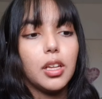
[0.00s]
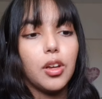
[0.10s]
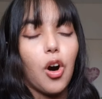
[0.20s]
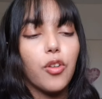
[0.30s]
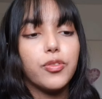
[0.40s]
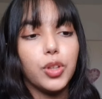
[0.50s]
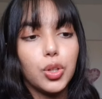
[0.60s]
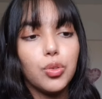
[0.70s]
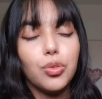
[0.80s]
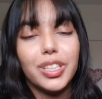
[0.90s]
of
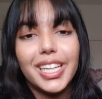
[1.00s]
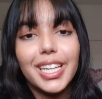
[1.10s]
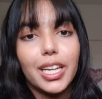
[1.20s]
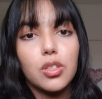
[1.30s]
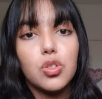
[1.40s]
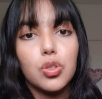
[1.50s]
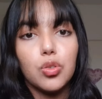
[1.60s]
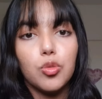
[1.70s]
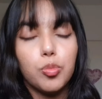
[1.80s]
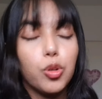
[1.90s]
you needing
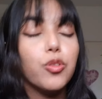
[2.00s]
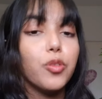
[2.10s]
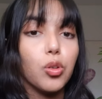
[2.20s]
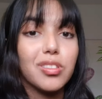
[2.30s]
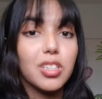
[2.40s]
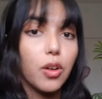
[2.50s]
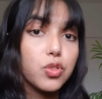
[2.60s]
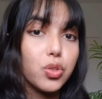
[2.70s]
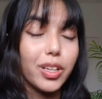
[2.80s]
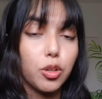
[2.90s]
to prove yourself
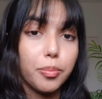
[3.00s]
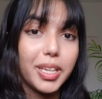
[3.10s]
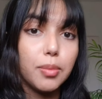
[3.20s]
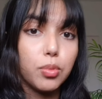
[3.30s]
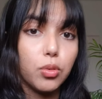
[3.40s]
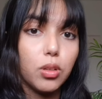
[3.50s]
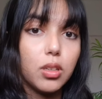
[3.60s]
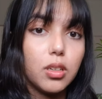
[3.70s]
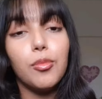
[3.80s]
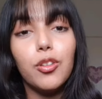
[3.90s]
to other
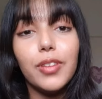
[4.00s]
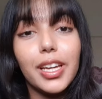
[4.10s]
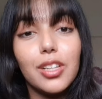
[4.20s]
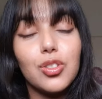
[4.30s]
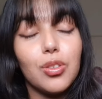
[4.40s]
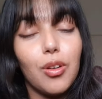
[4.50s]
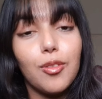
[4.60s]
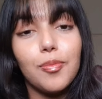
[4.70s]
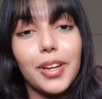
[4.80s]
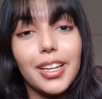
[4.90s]
people. Moving at your
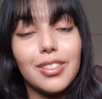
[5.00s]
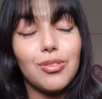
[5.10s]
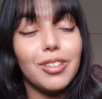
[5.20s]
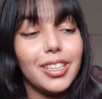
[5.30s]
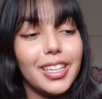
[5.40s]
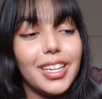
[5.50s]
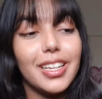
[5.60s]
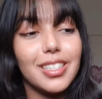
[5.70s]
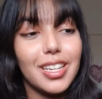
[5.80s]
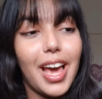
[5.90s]
own pace really
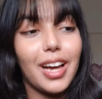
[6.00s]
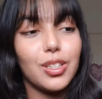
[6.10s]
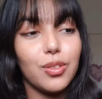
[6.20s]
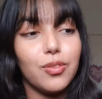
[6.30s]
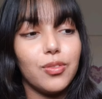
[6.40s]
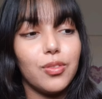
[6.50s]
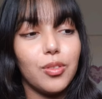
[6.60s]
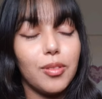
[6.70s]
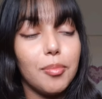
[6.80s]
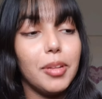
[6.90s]
is an act of
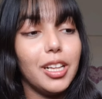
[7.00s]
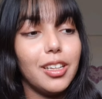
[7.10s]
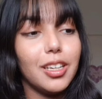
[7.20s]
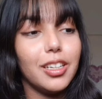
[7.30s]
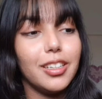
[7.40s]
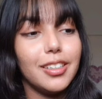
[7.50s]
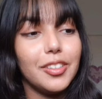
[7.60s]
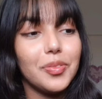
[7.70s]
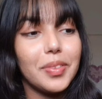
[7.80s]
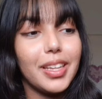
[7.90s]
rebellion.
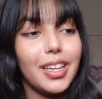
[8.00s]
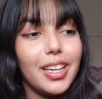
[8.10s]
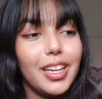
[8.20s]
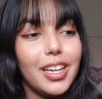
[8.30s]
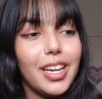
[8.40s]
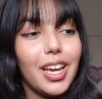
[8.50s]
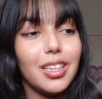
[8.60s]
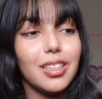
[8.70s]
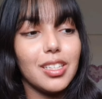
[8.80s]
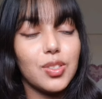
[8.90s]

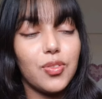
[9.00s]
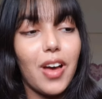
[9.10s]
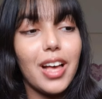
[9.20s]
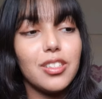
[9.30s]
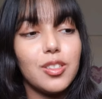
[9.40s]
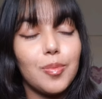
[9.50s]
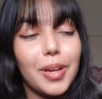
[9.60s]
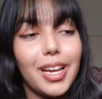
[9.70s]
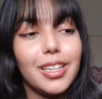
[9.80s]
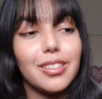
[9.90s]
In this
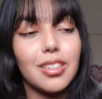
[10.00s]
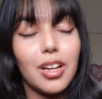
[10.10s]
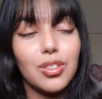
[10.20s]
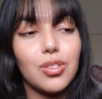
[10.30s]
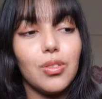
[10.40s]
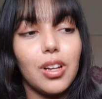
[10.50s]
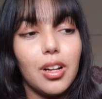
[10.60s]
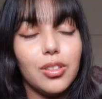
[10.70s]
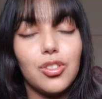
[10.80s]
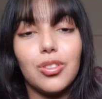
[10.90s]
fast-paced hustle
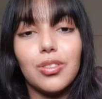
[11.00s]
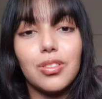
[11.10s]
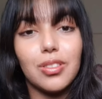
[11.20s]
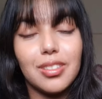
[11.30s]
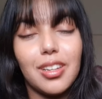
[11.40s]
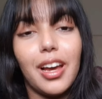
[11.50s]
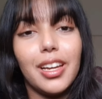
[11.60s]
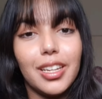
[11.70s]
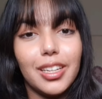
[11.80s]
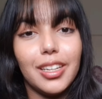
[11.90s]
culture
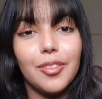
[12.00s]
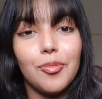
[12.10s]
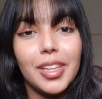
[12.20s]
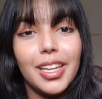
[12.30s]
society